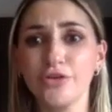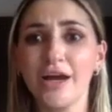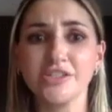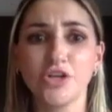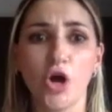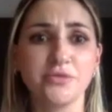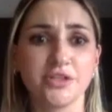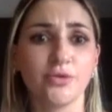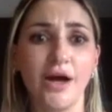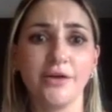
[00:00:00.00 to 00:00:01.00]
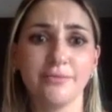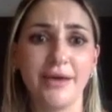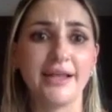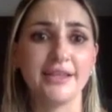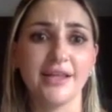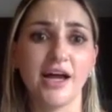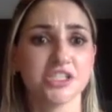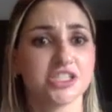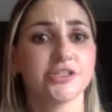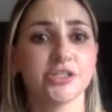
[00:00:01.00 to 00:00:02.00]
guys copped it quite badly
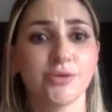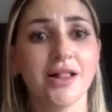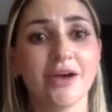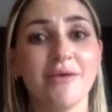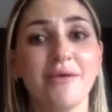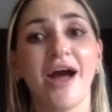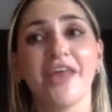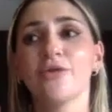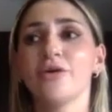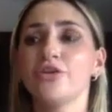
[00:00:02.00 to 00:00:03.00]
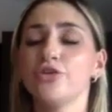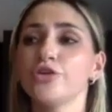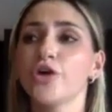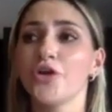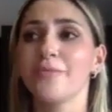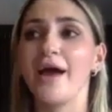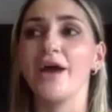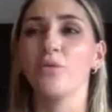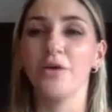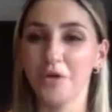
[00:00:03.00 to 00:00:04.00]
last year as well. I remember, I think when you got it
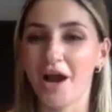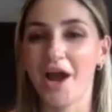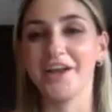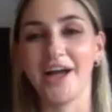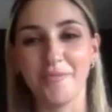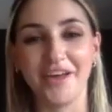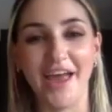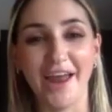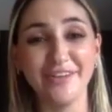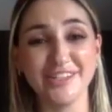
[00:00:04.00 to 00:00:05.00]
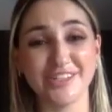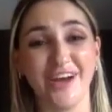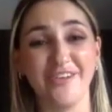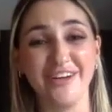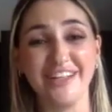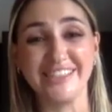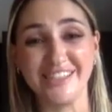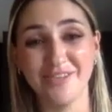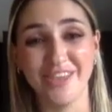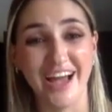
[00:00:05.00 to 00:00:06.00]
bad, we were kind of coming out of it. So I really
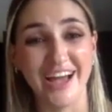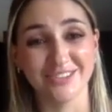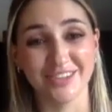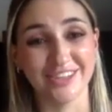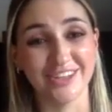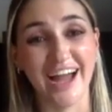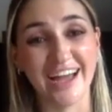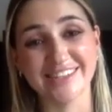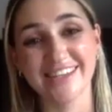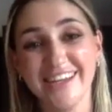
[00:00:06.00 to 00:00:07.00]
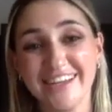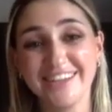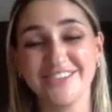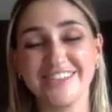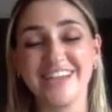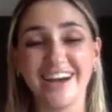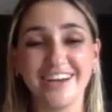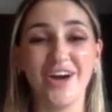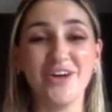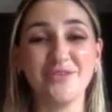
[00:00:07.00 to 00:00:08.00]
sympathize with you guys that were stuck at
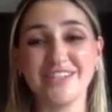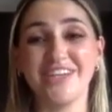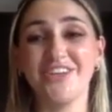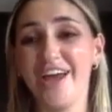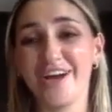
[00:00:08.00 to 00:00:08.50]
home, because I knew how